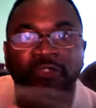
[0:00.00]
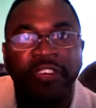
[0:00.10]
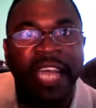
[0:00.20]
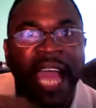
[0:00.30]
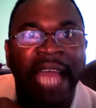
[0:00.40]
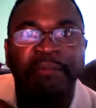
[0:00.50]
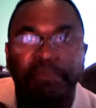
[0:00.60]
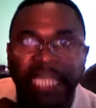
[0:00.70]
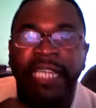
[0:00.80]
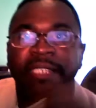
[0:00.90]
You forgot
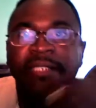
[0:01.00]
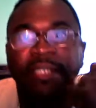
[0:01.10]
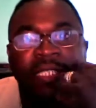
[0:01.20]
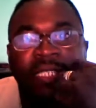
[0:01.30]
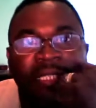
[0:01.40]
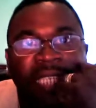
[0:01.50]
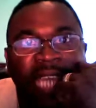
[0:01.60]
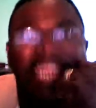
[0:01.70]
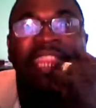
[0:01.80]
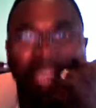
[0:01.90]
me.
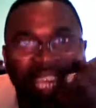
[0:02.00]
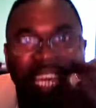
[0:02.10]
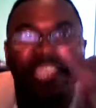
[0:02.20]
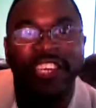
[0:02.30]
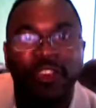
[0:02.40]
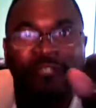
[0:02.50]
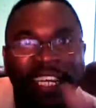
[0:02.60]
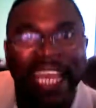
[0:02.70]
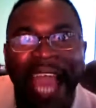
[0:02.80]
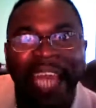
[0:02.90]
In thee, you
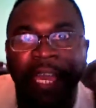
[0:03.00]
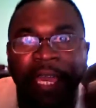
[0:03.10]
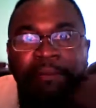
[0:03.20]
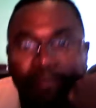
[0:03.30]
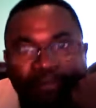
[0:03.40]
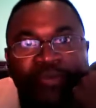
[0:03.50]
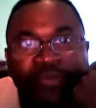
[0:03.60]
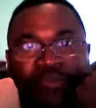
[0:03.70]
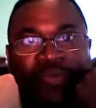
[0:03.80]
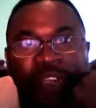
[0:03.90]
forgot him.
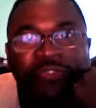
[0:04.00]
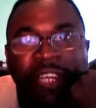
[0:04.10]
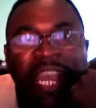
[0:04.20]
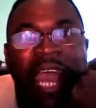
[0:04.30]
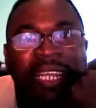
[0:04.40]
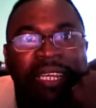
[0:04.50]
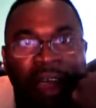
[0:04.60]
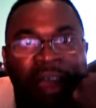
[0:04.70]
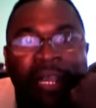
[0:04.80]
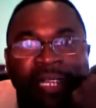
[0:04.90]
You forgot
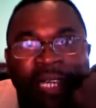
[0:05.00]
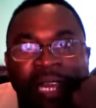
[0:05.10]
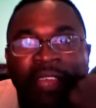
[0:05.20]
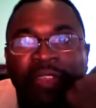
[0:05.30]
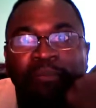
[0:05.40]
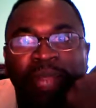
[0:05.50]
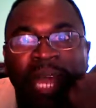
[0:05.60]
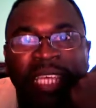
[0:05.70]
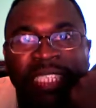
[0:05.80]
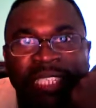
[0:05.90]
God. The
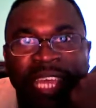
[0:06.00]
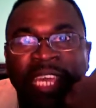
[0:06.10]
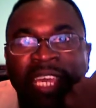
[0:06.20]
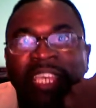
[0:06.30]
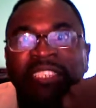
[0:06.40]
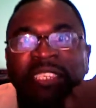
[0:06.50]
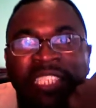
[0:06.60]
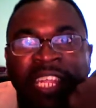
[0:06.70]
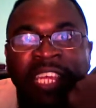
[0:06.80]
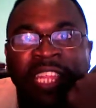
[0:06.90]
bloody city is a
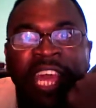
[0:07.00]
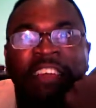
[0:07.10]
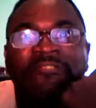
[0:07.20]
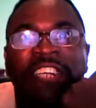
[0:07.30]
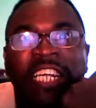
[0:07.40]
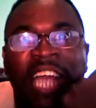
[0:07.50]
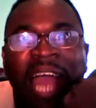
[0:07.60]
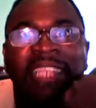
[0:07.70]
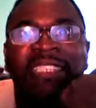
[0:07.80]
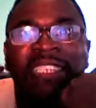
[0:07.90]
city that has
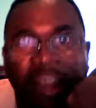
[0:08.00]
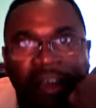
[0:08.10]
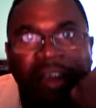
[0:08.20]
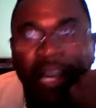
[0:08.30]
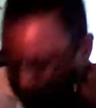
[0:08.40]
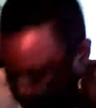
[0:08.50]
forgotten God.